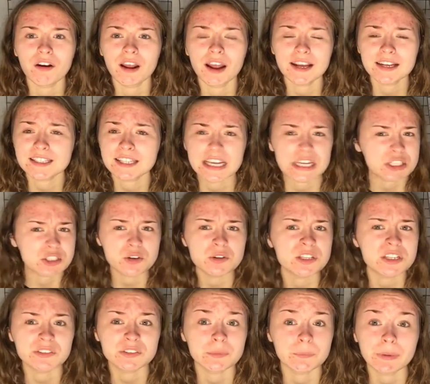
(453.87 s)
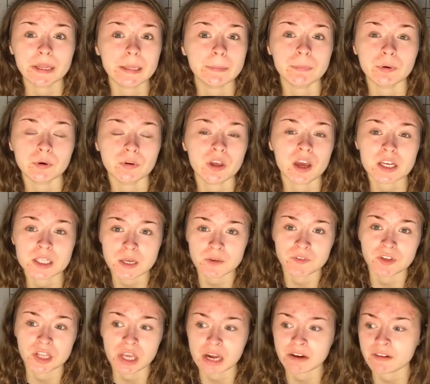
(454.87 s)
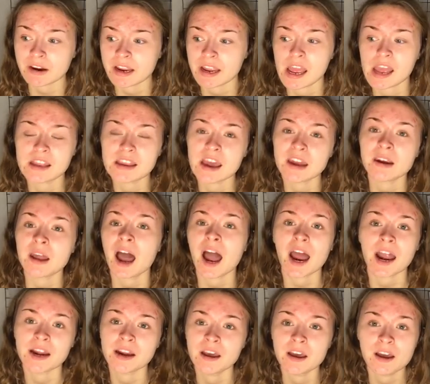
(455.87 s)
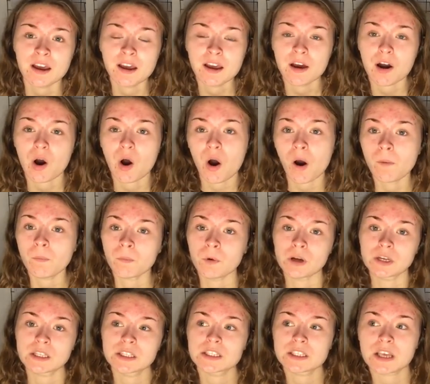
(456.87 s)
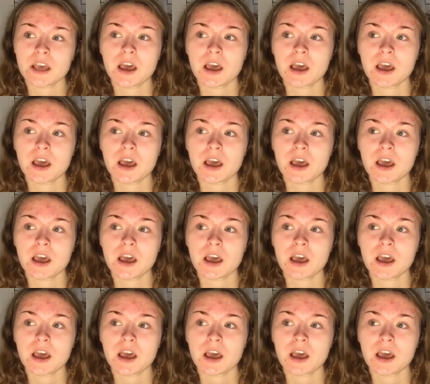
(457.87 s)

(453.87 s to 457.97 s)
It's like 2 different people, year 7 and year 8 and year 9 onwards.